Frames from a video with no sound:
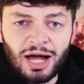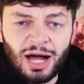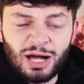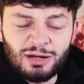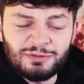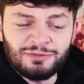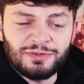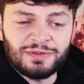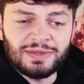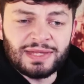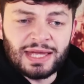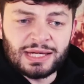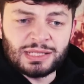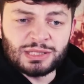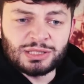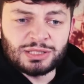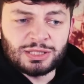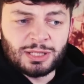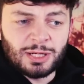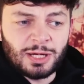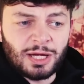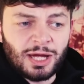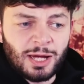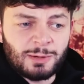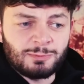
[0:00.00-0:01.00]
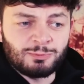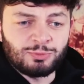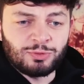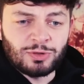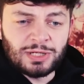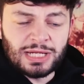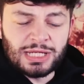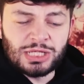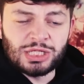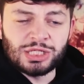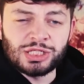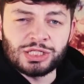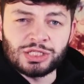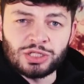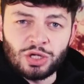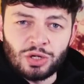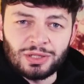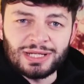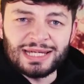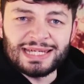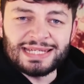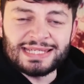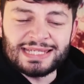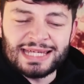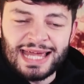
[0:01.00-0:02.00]
I think that's a pretty
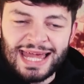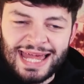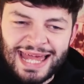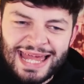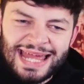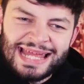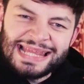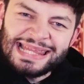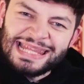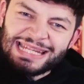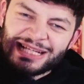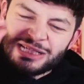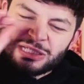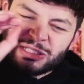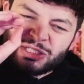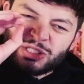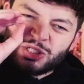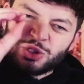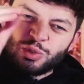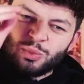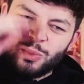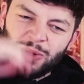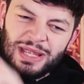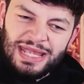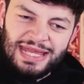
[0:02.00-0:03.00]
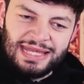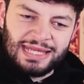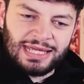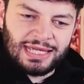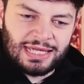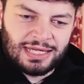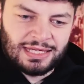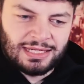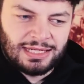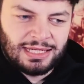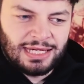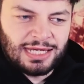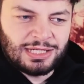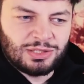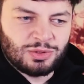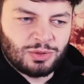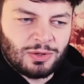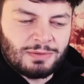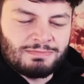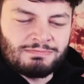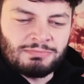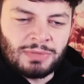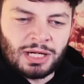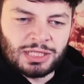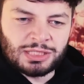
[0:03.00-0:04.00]
solid little tweak into a
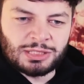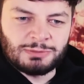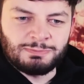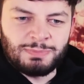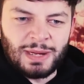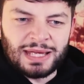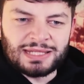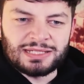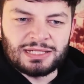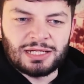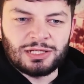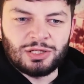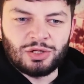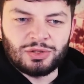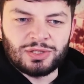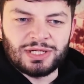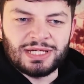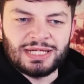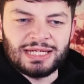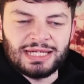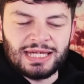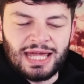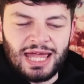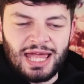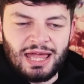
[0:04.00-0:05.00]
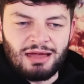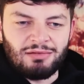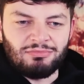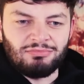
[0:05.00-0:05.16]
much better looking kit.